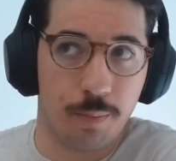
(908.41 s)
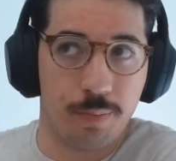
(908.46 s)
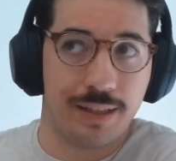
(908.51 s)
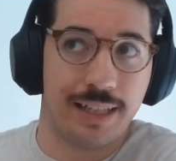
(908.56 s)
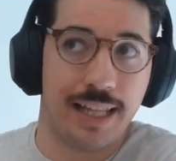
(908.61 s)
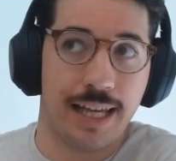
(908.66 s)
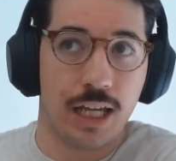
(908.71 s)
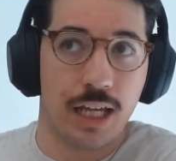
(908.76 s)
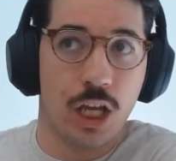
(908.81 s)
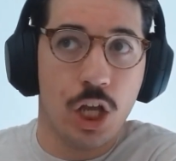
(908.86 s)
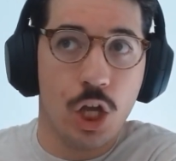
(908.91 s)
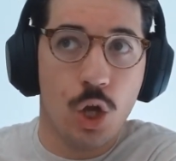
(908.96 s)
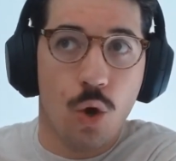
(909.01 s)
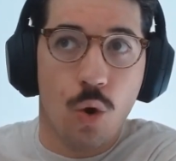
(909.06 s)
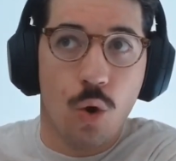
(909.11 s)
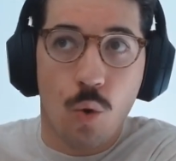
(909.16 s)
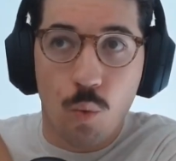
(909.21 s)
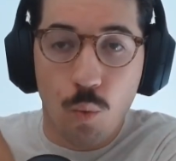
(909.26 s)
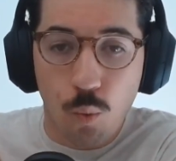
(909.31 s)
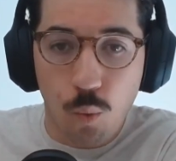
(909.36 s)
But like
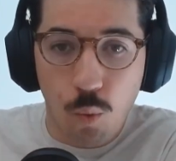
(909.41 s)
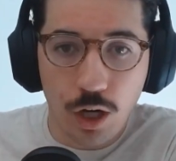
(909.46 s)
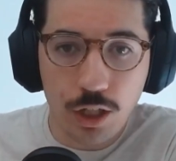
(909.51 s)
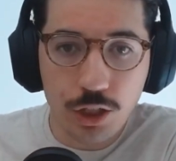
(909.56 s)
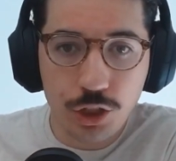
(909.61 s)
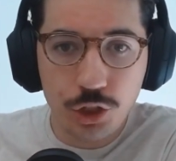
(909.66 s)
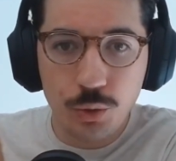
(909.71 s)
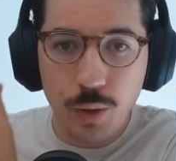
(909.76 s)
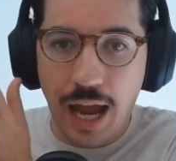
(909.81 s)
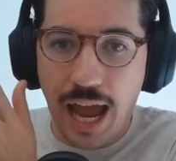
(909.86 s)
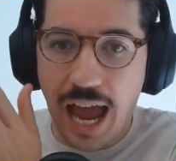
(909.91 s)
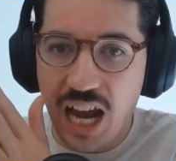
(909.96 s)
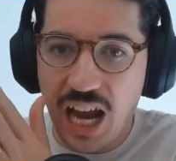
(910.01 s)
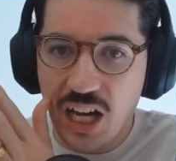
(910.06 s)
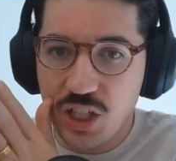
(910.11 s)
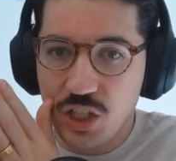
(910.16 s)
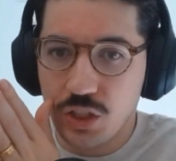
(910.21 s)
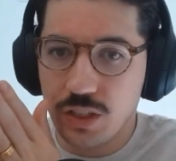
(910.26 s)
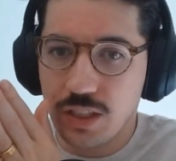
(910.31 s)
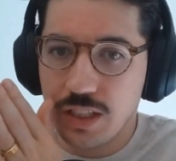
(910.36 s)
once you
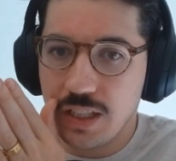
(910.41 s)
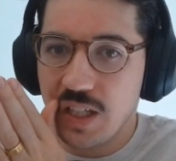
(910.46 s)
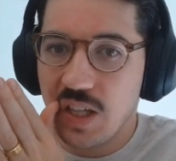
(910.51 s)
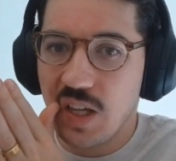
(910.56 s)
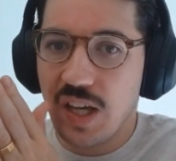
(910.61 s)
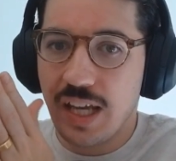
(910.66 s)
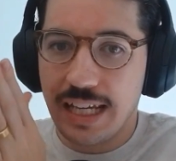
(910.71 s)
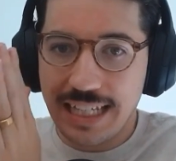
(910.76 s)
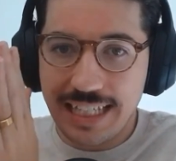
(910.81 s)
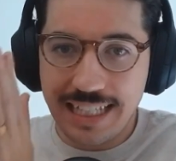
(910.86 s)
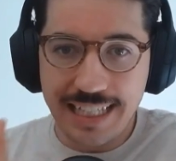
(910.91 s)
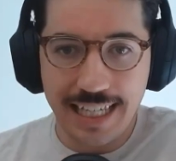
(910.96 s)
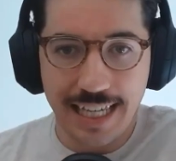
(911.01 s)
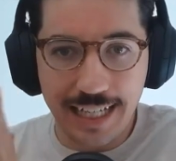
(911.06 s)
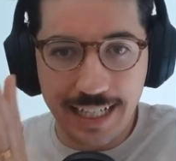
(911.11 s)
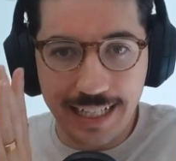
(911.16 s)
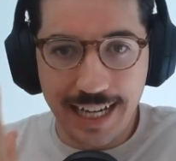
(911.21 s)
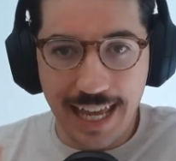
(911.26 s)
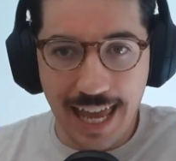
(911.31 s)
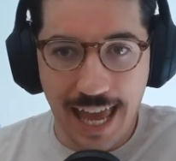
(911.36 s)
actually get
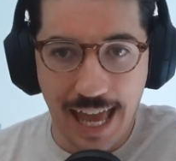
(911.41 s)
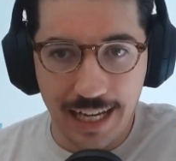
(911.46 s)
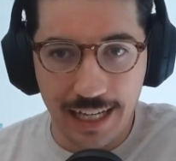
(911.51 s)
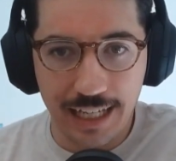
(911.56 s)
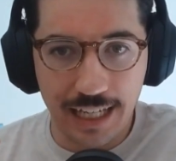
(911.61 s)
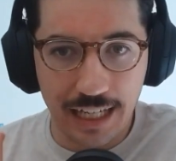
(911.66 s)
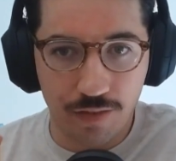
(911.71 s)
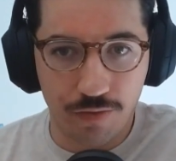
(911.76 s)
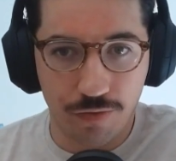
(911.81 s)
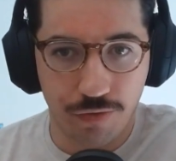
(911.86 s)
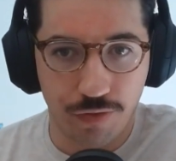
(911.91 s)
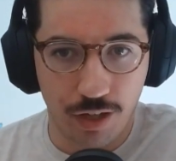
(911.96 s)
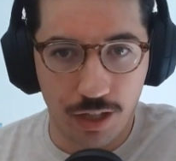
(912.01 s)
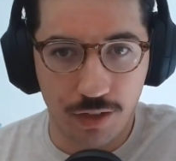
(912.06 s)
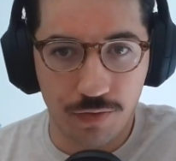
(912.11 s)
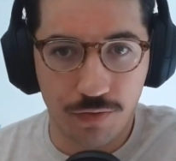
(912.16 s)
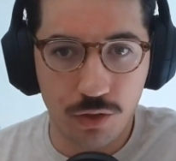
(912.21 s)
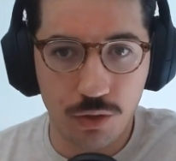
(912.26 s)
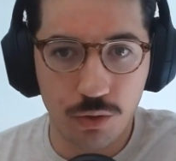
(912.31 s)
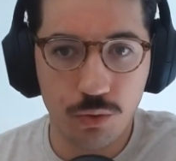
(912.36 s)
an edit in front
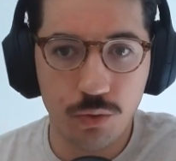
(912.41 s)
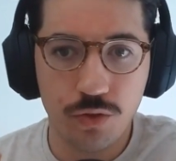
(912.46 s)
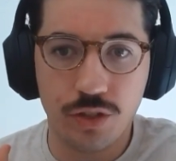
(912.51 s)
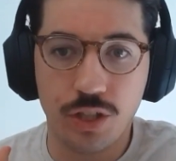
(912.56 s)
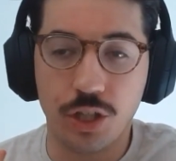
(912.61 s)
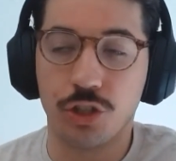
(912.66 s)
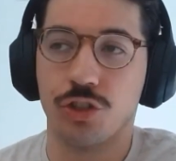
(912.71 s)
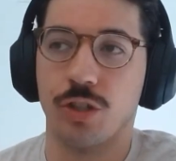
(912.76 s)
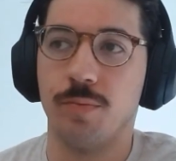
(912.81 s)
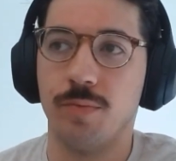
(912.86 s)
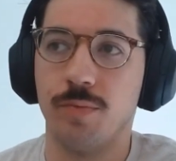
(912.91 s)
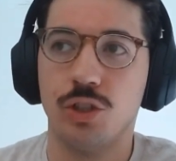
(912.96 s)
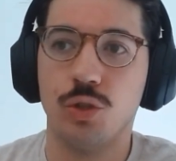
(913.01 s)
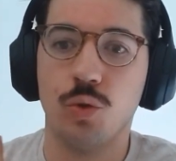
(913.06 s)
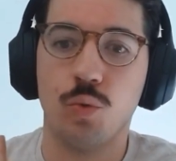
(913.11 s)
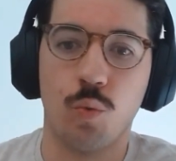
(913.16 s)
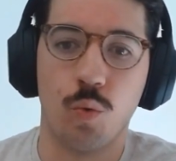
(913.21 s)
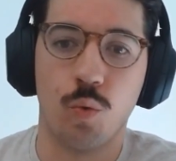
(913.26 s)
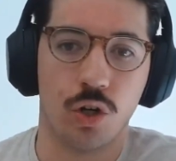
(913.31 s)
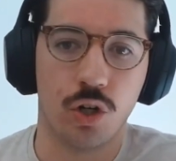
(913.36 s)
of you, there's something to
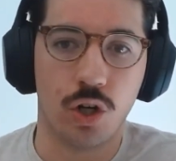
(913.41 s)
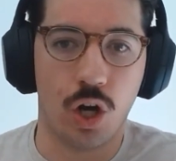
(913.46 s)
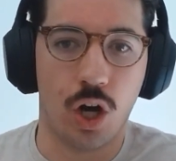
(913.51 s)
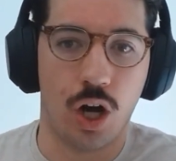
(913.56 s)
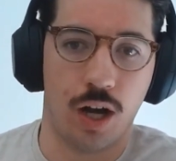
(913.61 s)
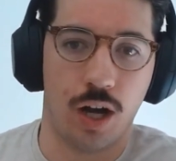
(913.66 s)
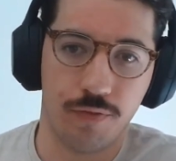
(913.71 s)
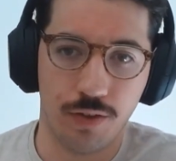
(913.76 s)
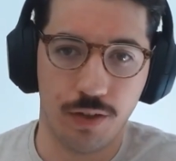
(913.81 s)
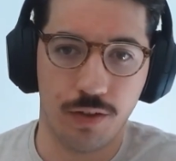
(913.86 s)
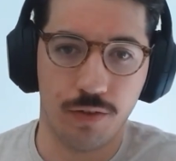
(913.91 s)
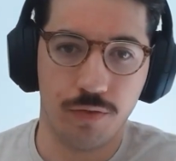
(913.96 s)
work off of.